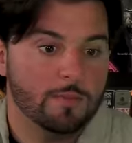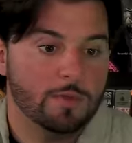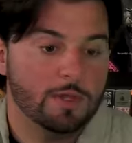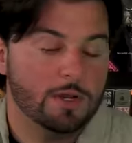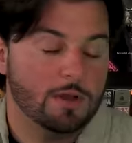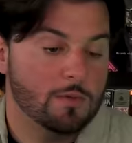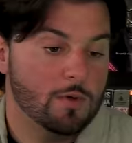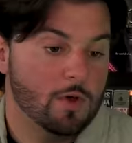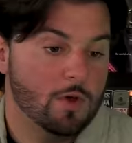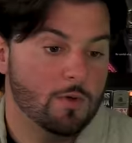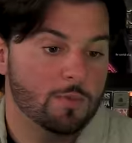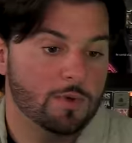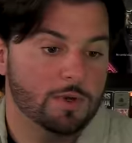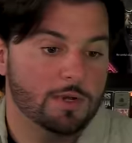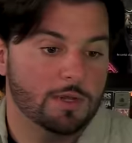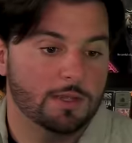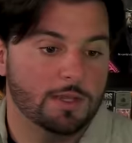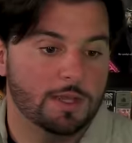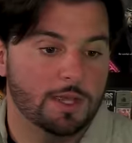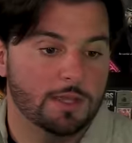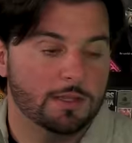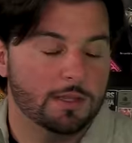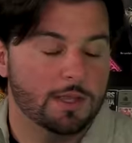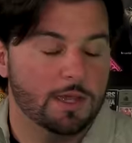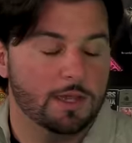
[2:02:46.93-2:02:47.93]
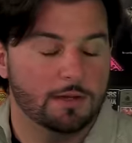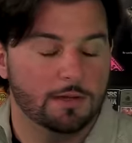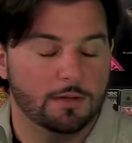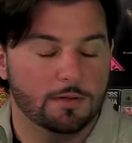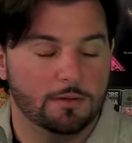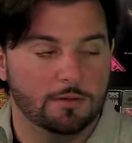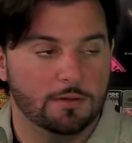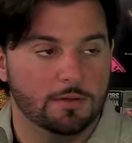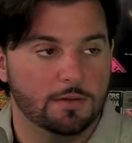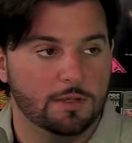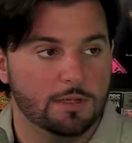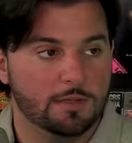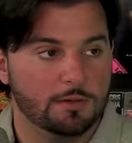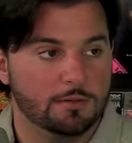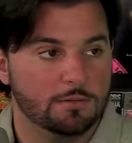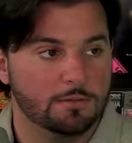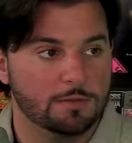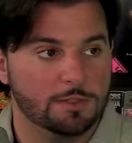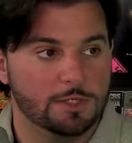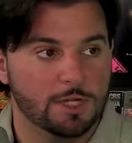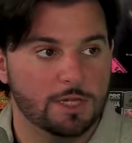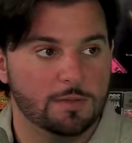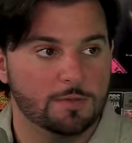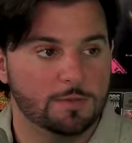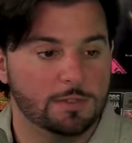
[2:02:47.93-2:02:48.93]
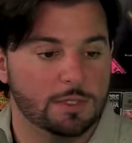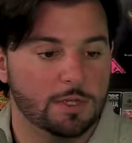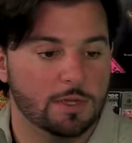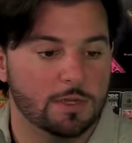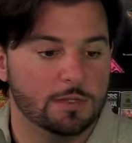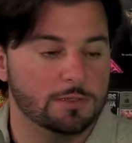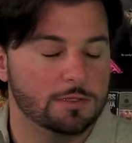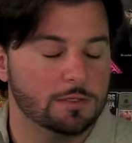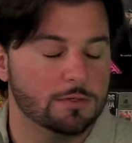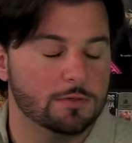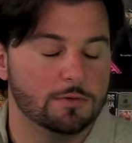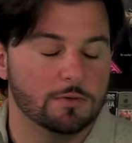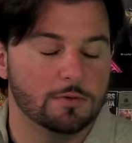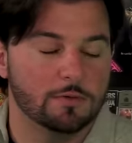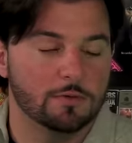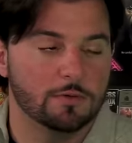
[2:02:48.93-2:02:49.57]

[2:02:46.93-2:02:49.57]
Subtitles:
I mean, I'm hoping to get that in James Gunn's new